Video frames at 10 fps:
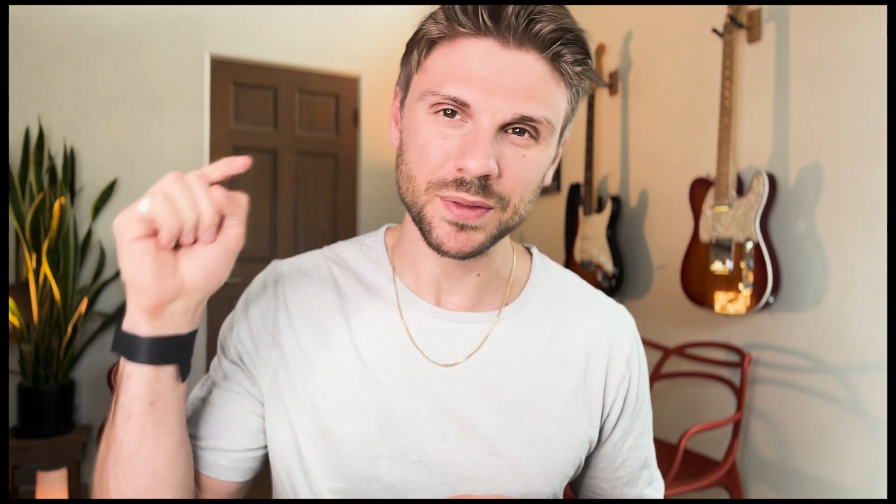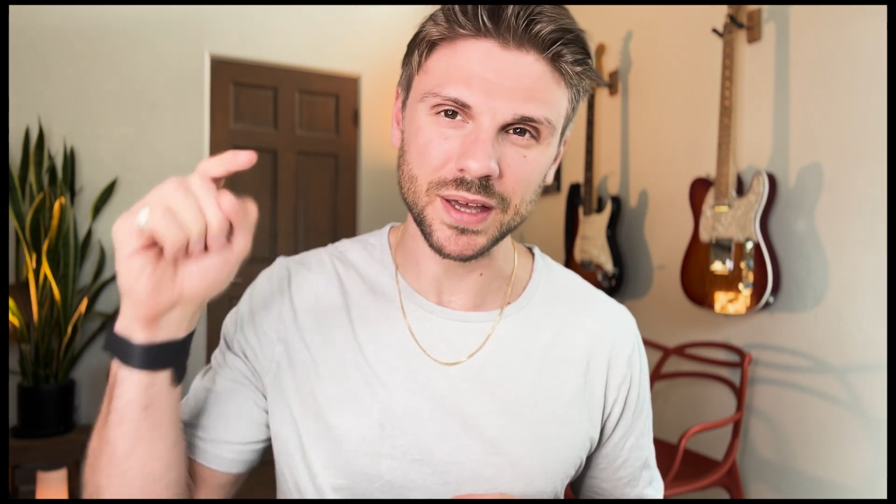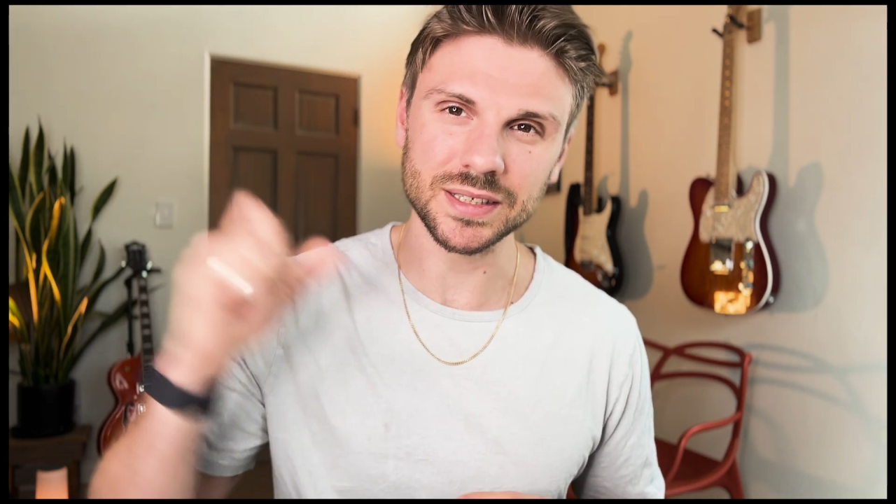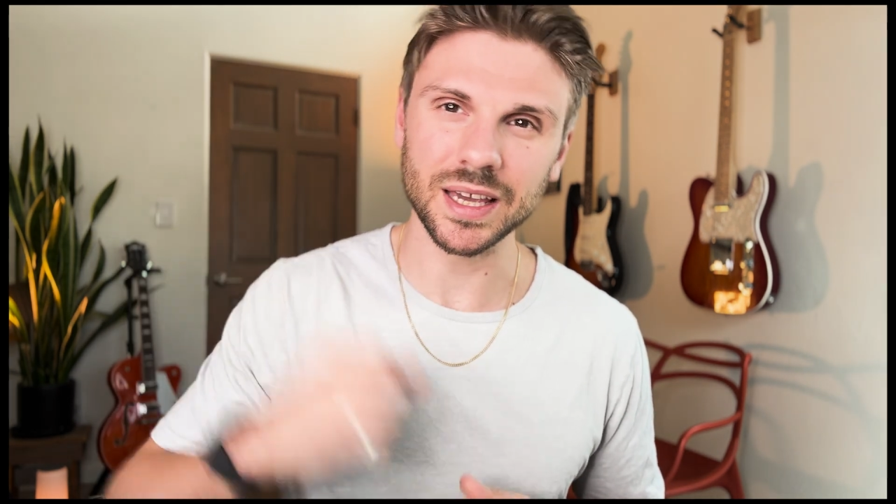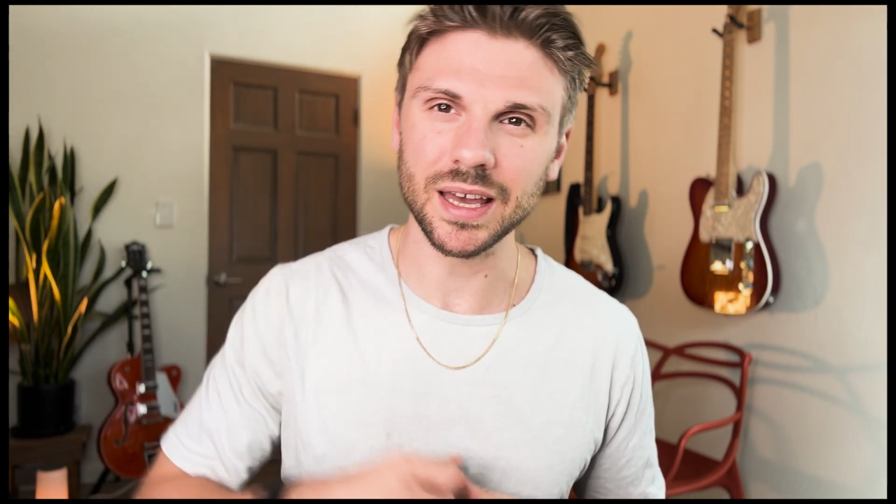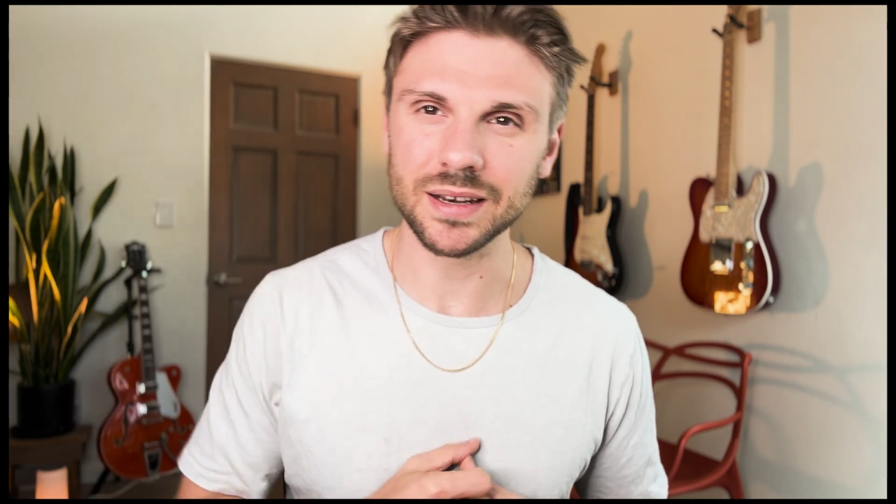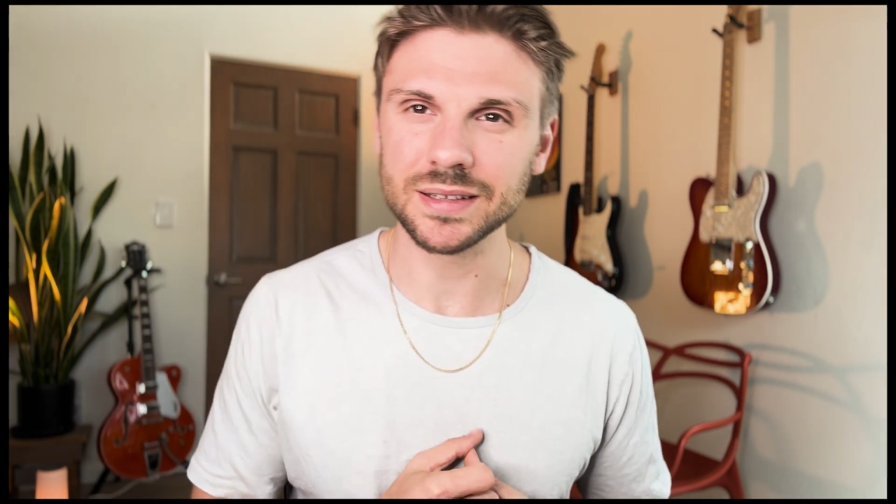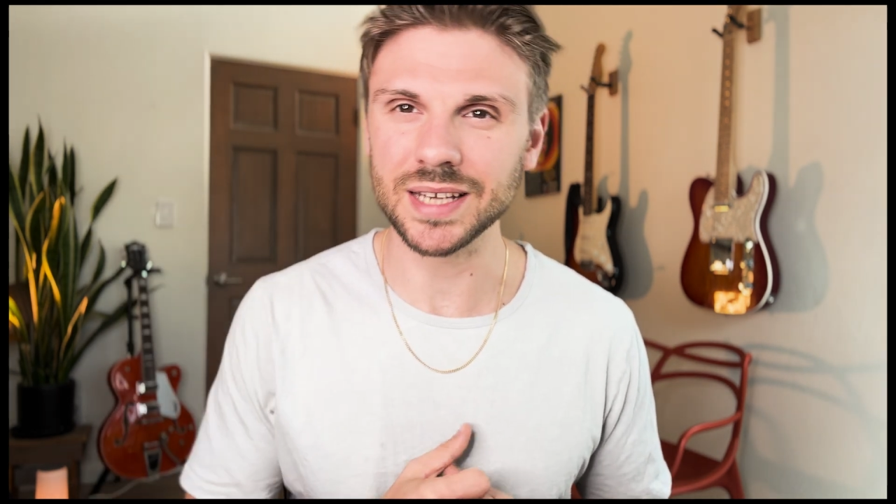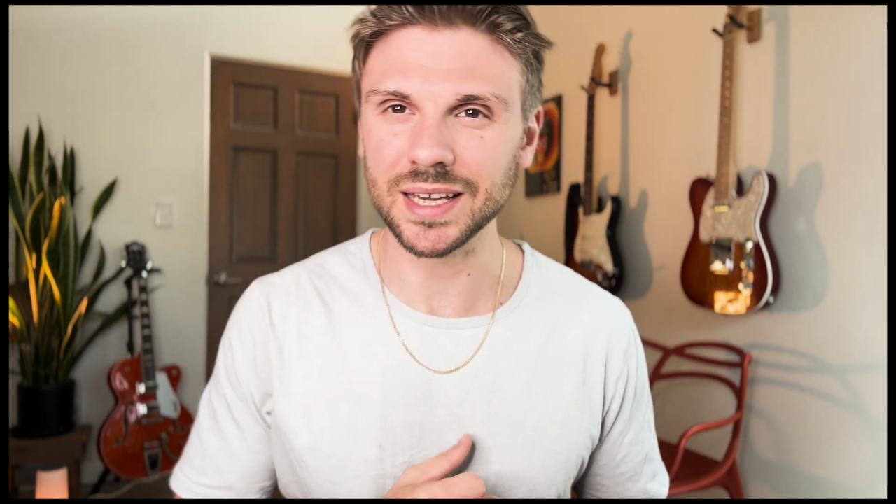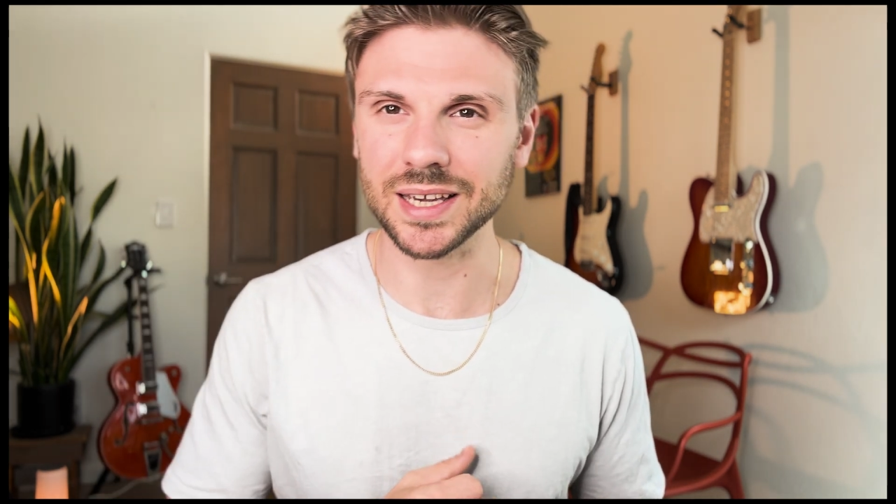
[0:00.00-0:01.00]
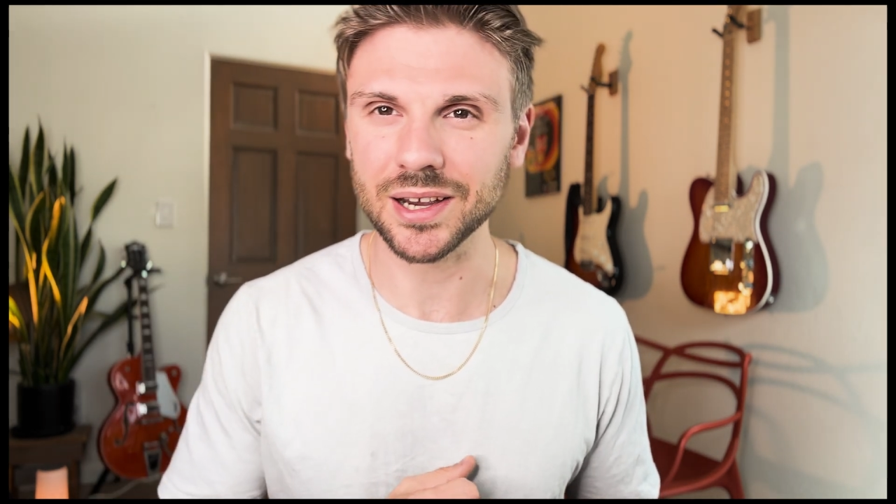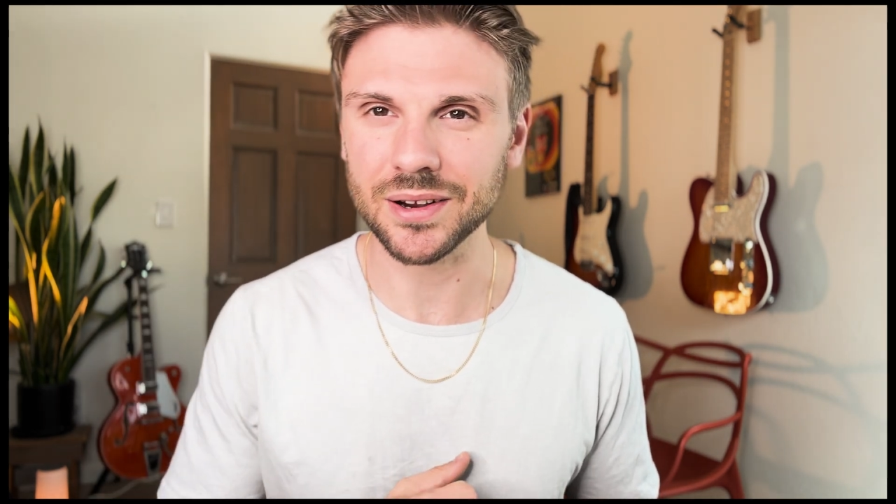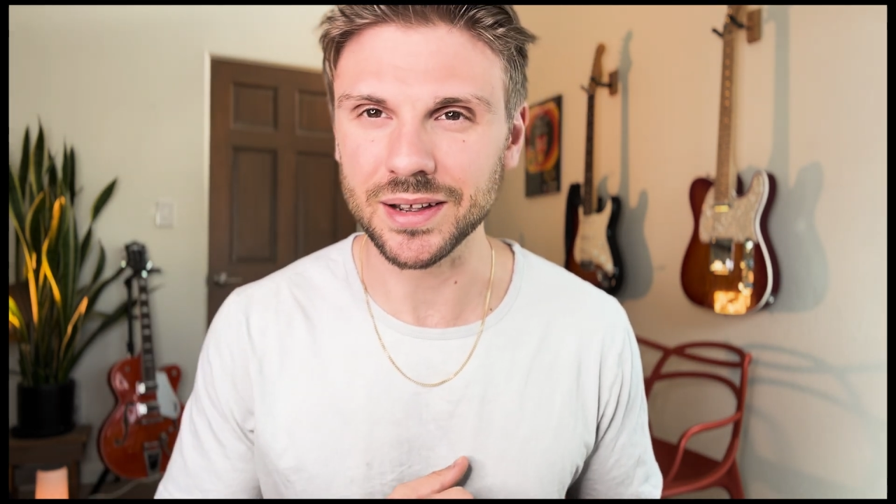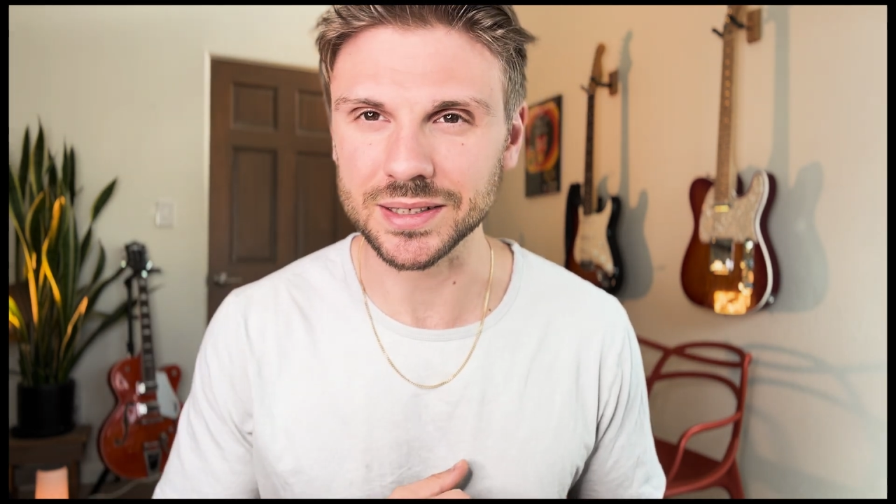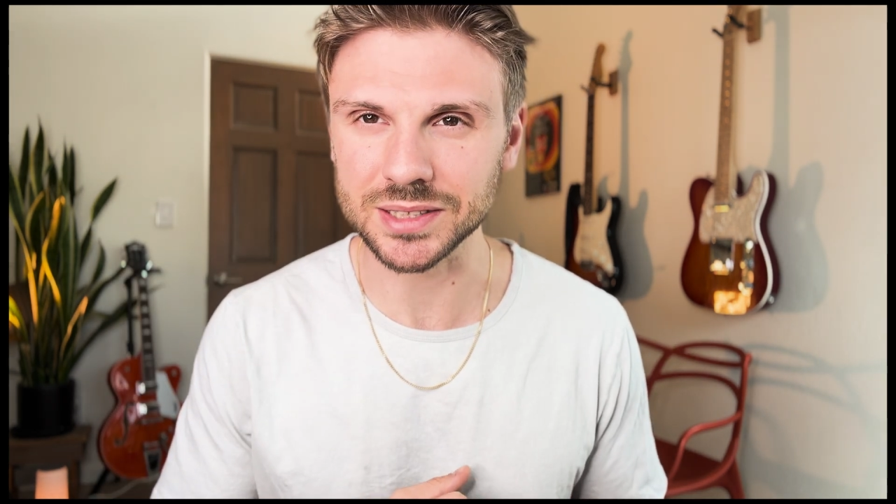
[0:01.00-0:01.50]
Thanks again, take
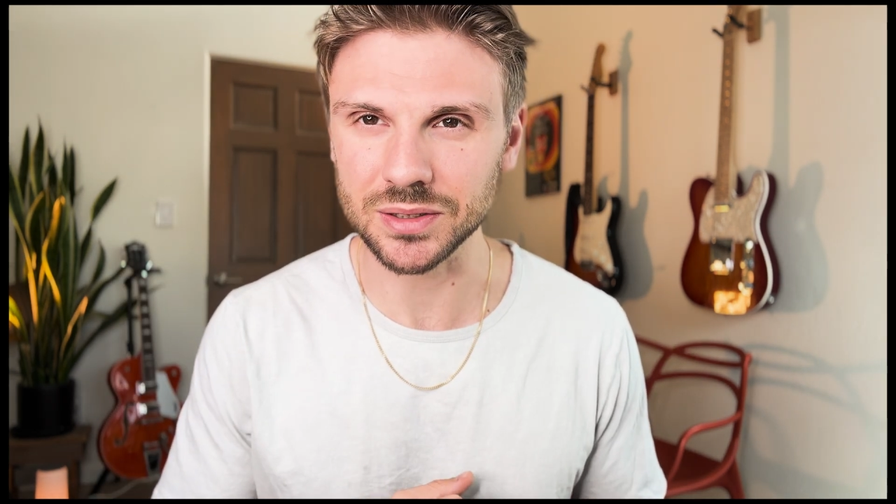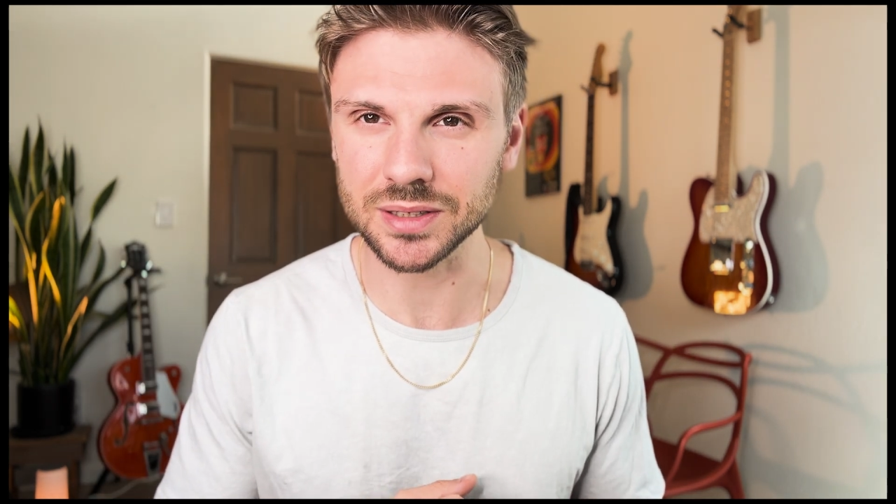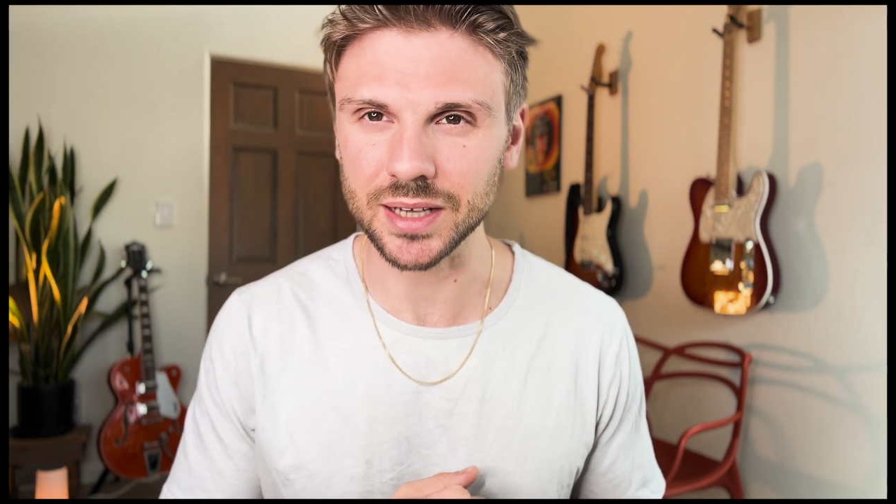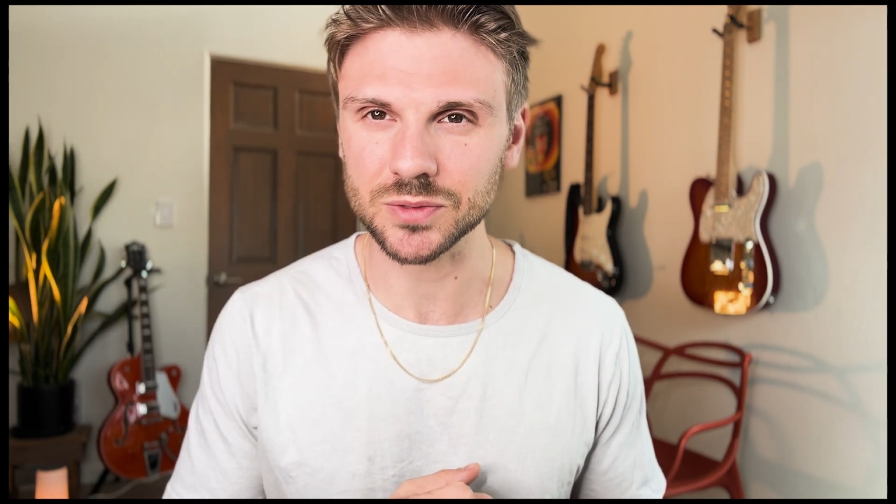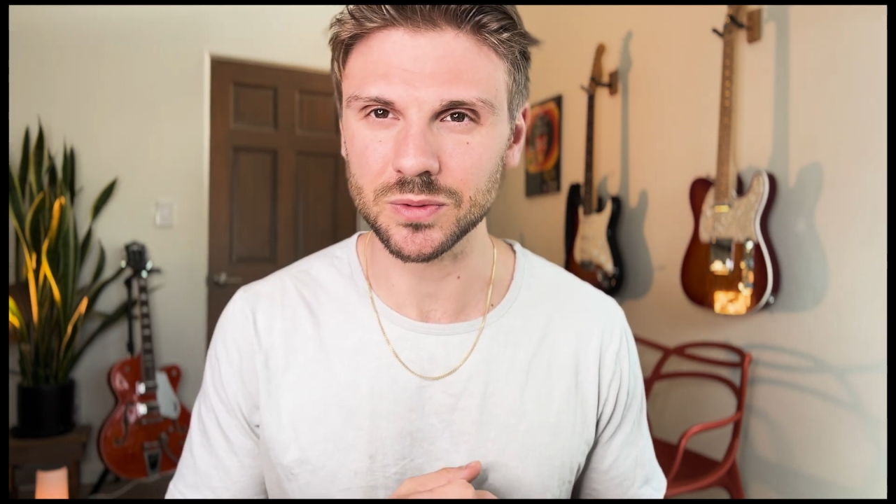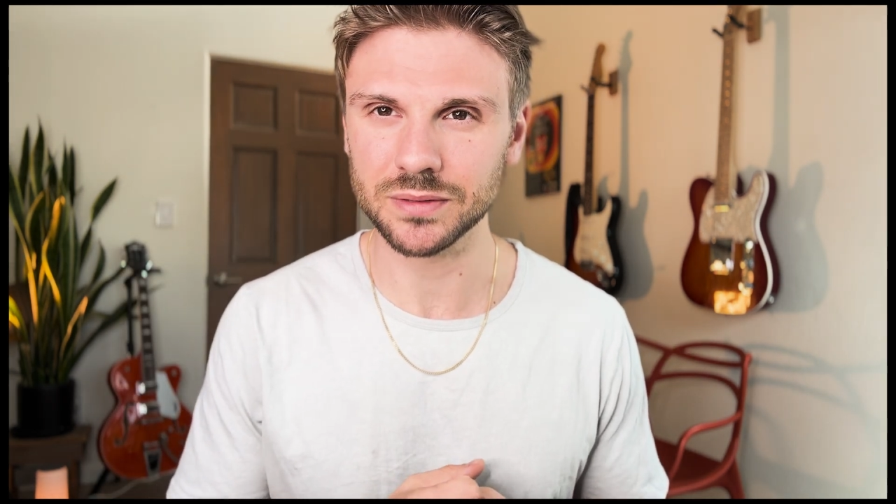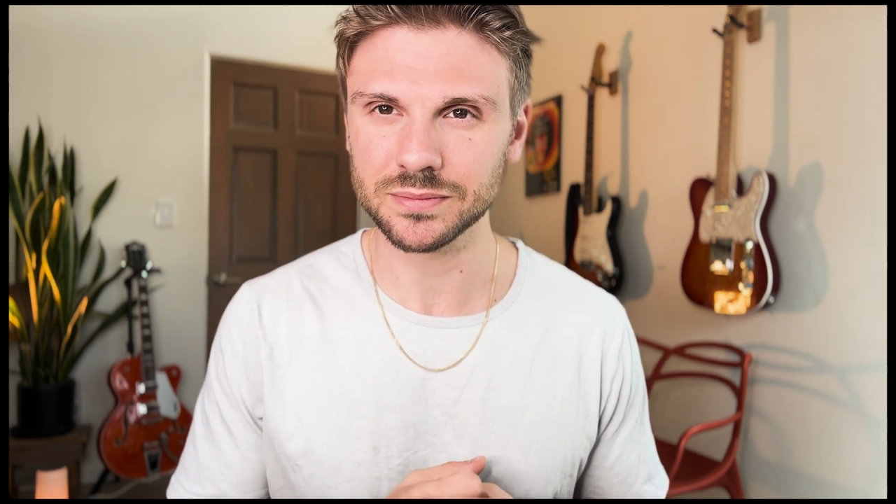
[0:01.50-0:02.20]
care, and see you in the next one.